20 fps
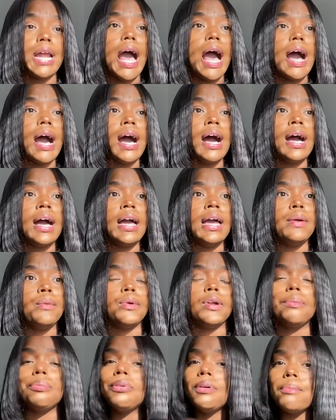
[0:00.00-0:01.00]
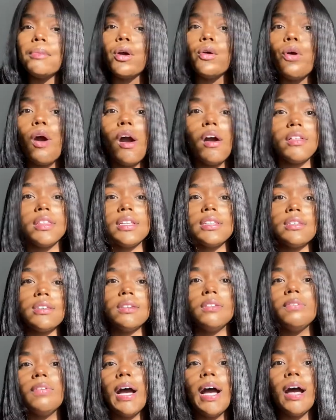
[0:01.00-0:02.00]
I want to promote all these good
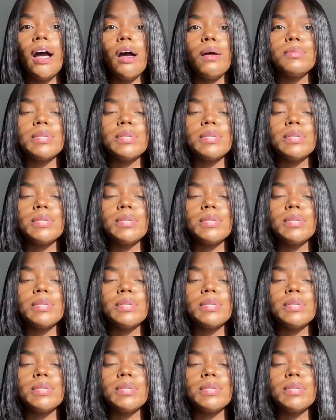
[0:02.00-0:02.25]
vibes,